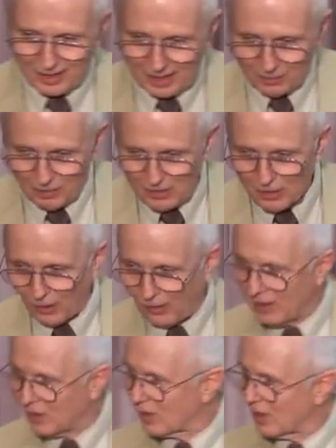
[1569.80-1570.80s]
language? Or
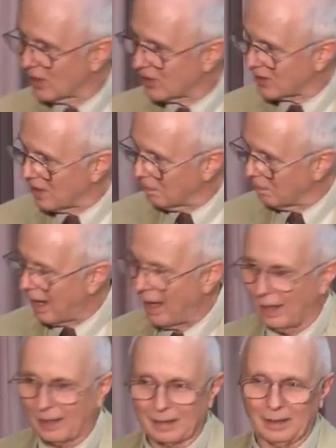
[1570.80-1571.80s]
is this
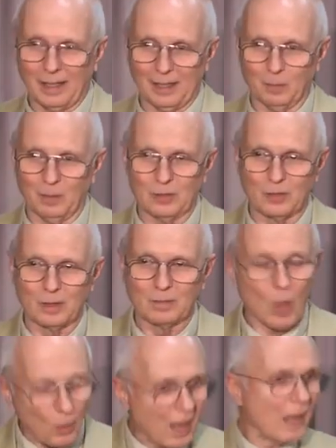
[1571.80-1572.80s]
symbolic language?
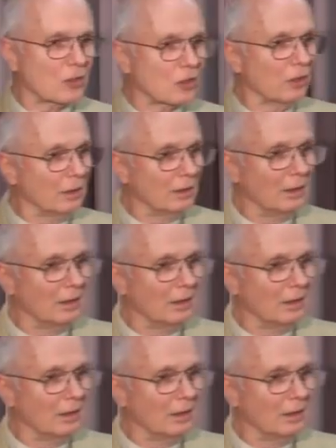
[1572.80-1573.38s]
Don't answer.